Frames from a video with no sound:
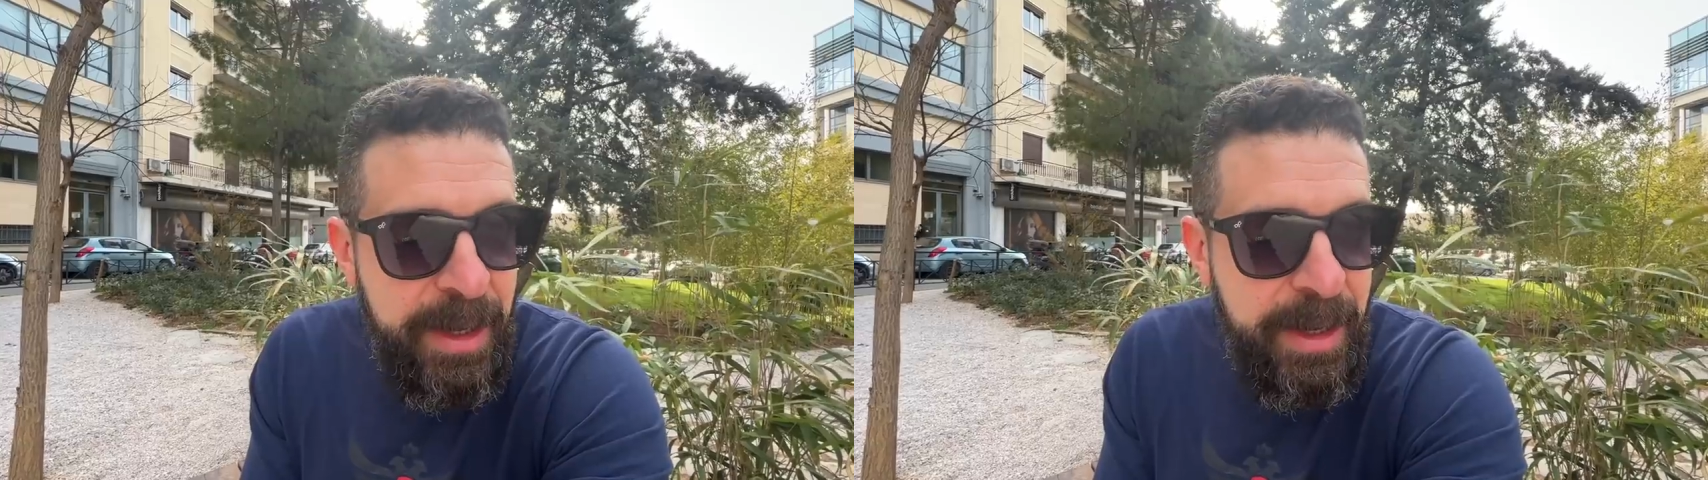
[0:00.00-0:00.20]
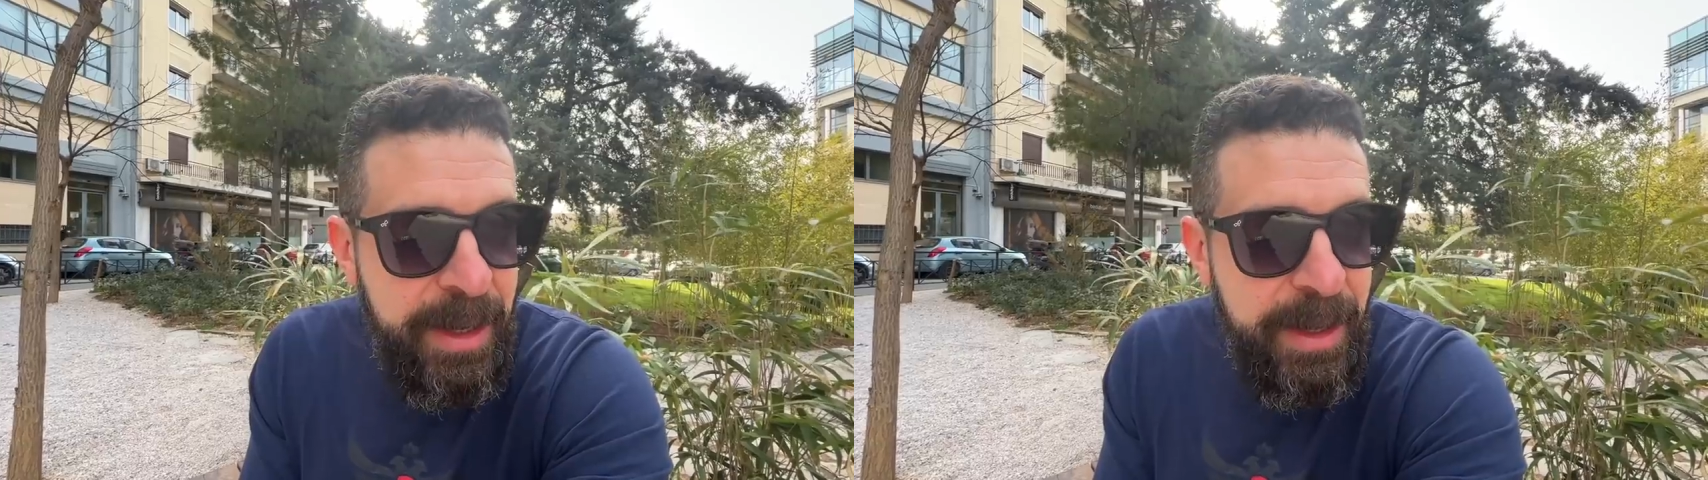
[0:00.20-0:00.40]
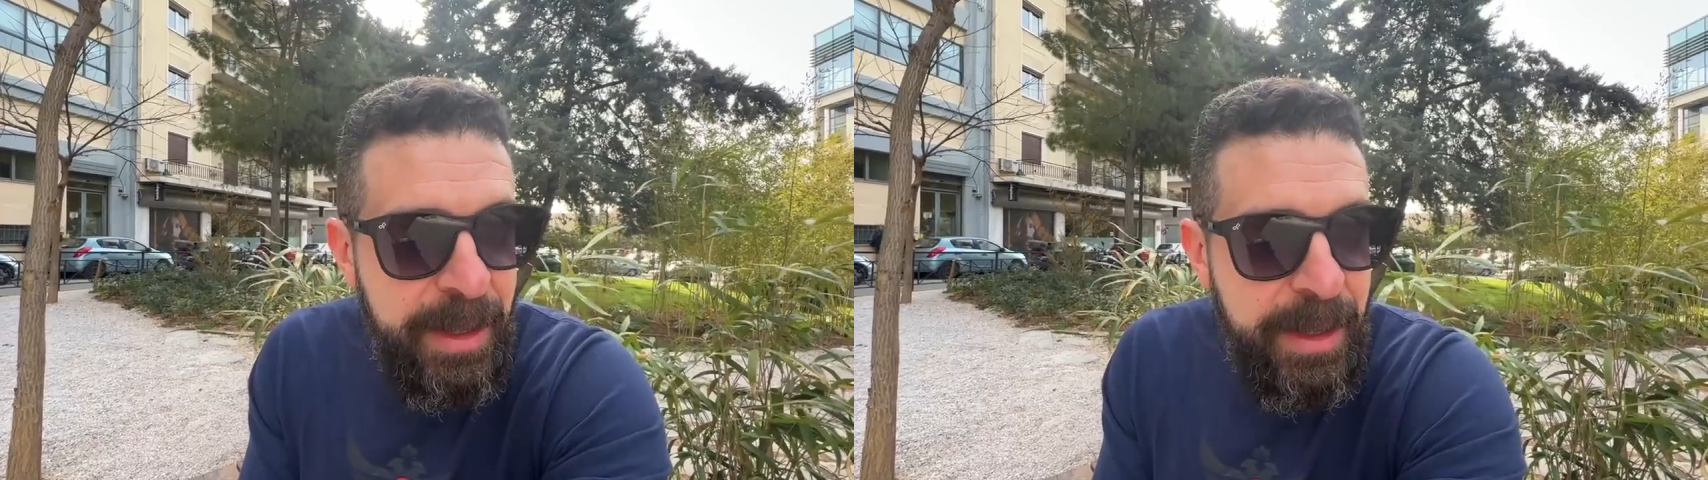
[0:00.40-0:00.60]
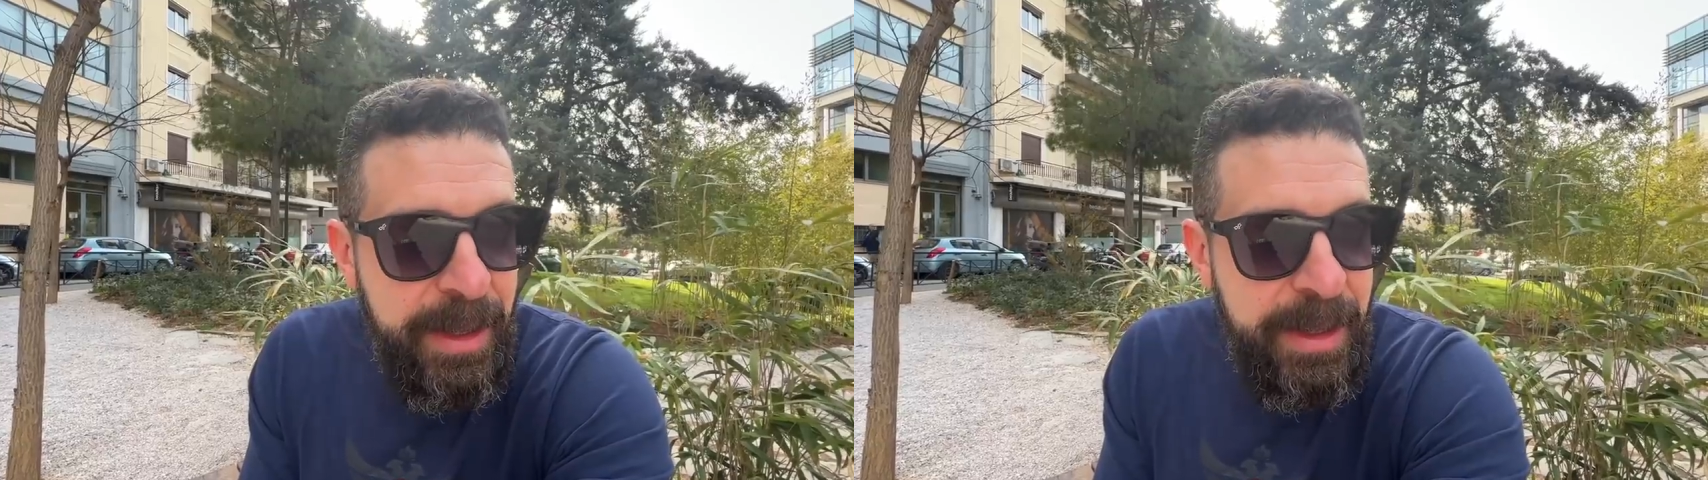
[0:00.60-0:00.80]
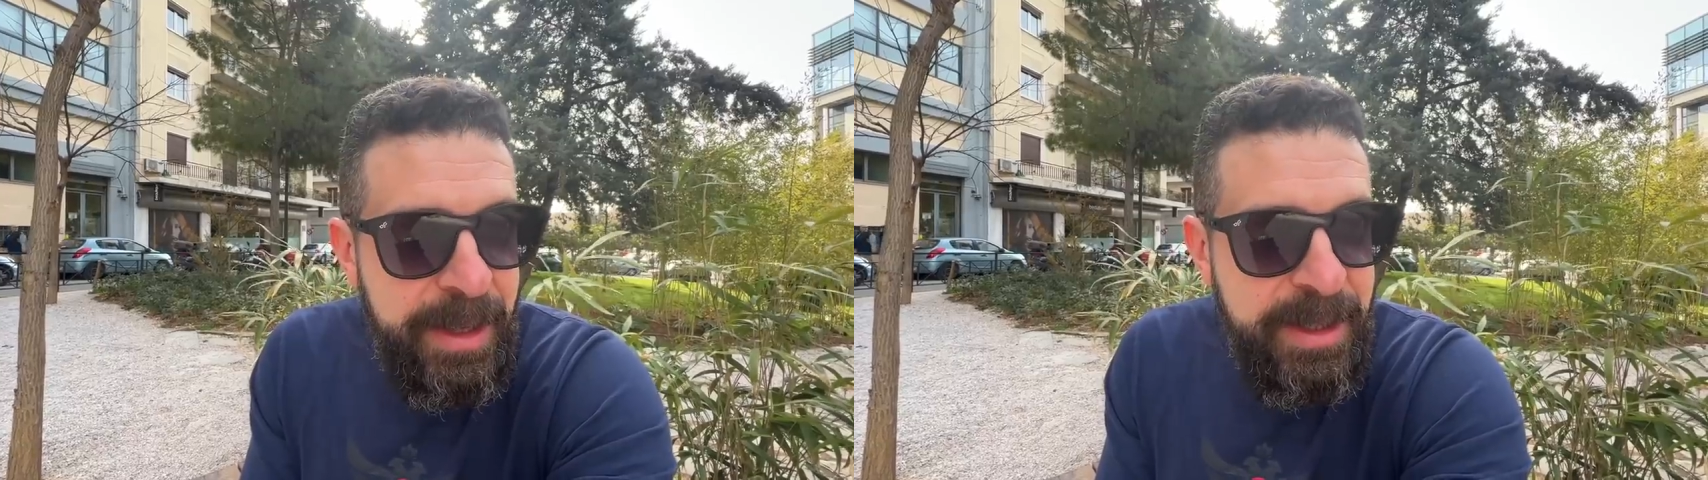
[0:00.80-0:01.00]
uh,
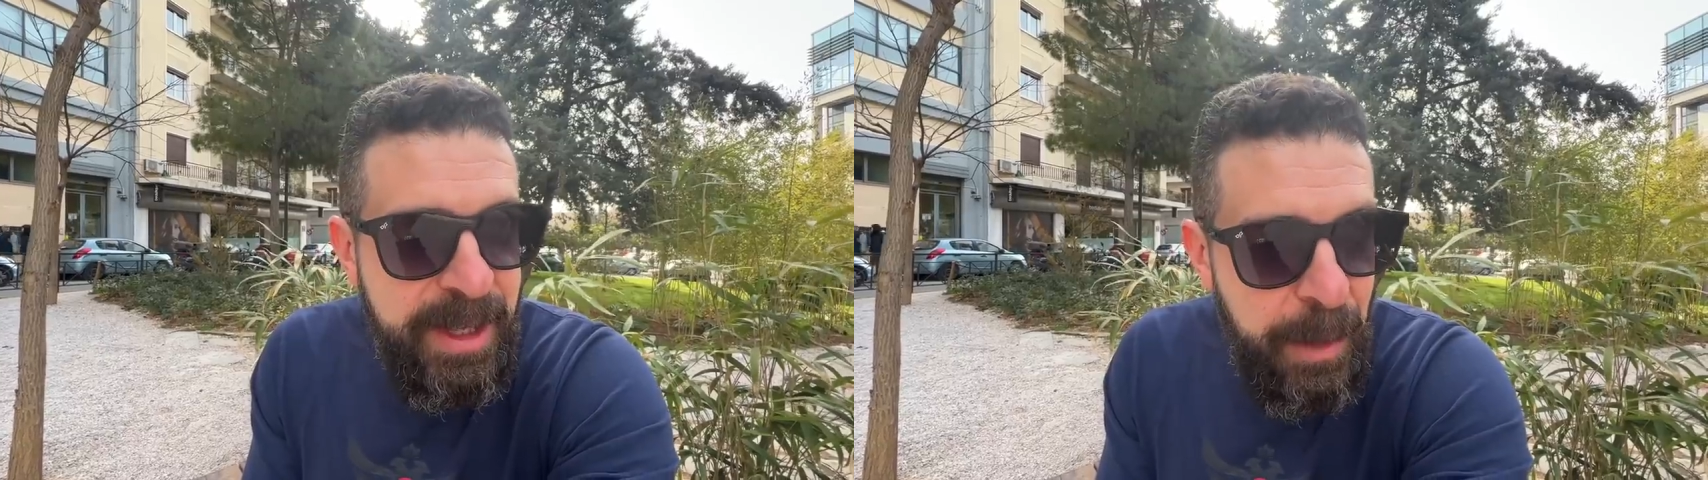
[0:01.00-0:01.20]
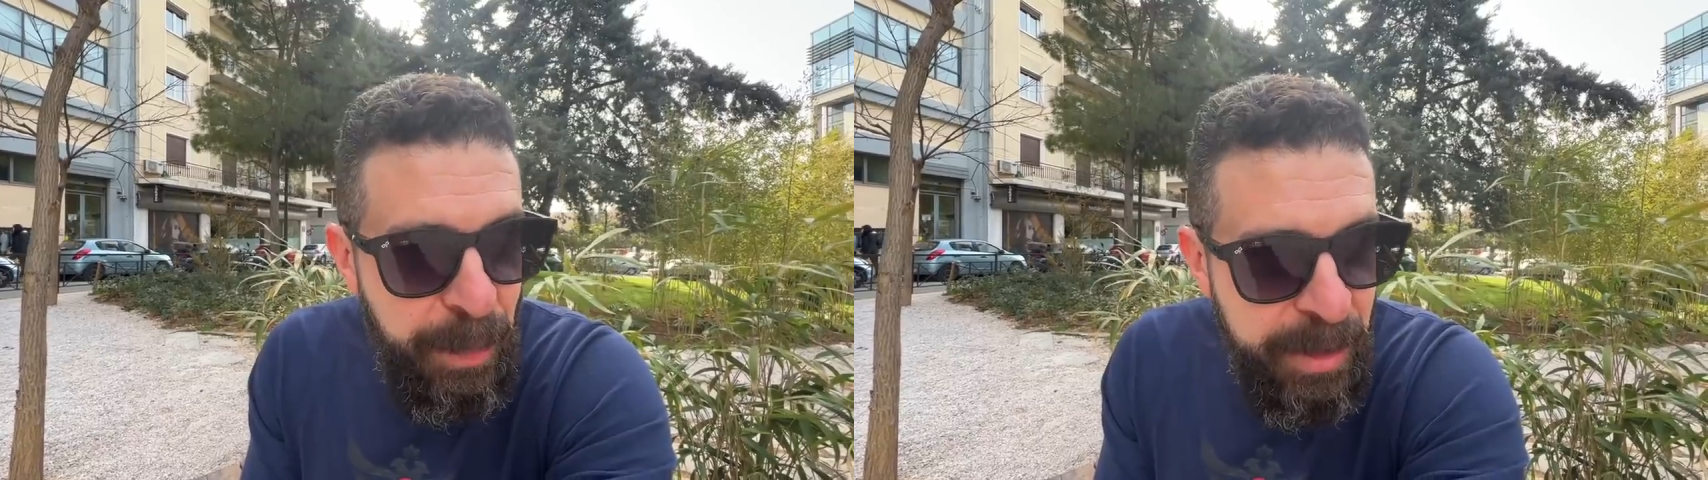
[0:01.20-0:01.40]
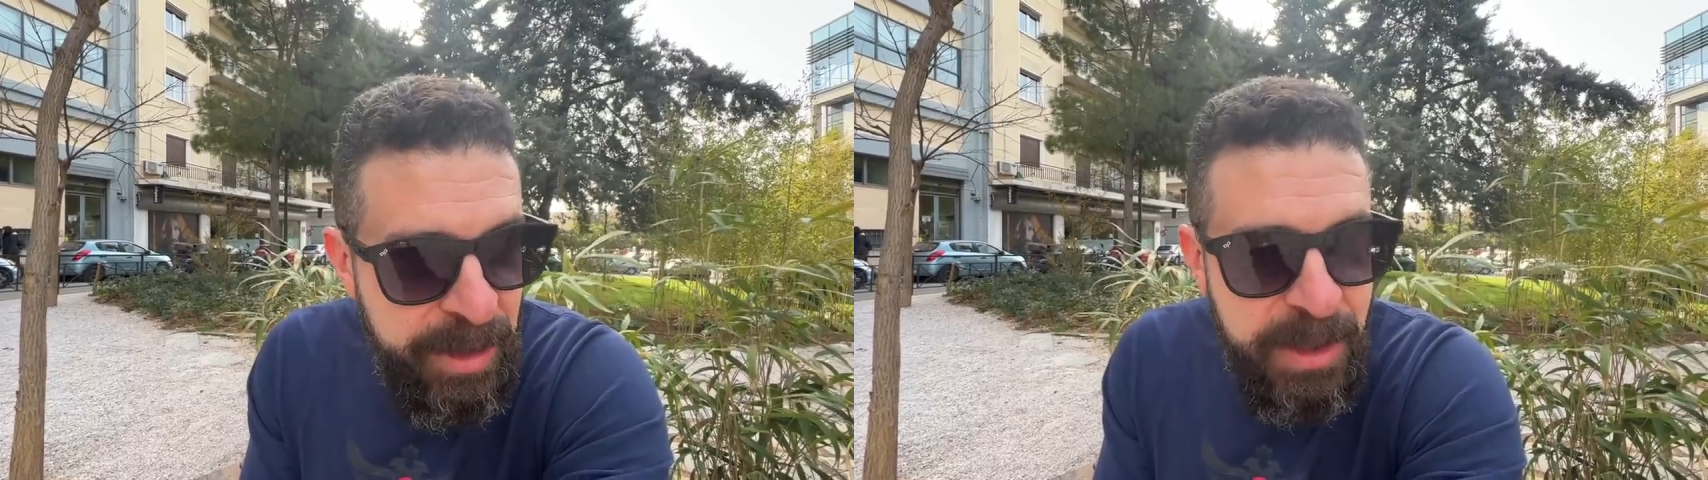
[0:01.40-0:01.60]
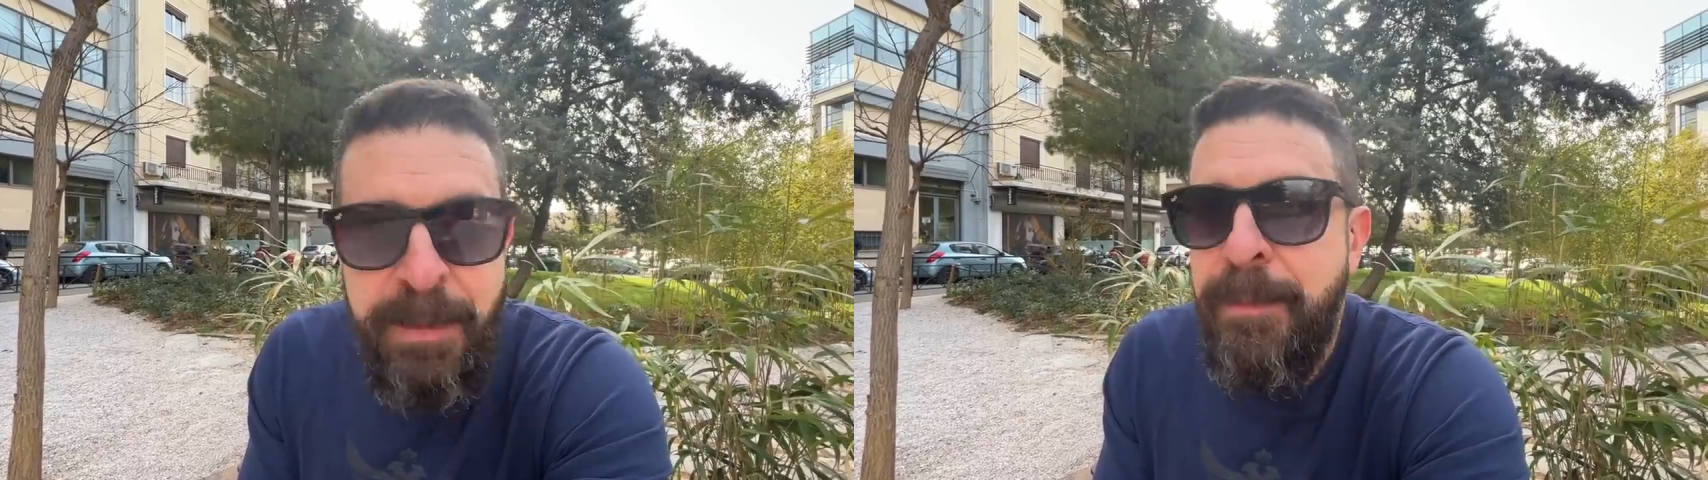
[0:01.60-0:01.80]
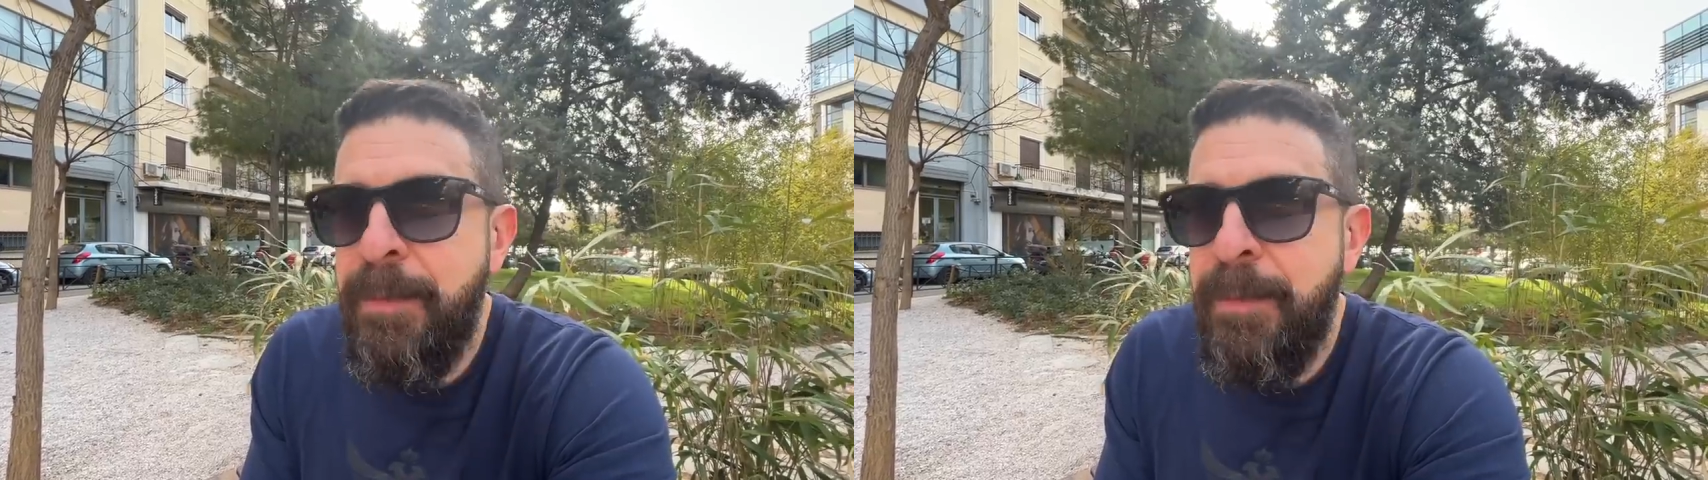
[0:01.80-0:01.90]
in Cyprus.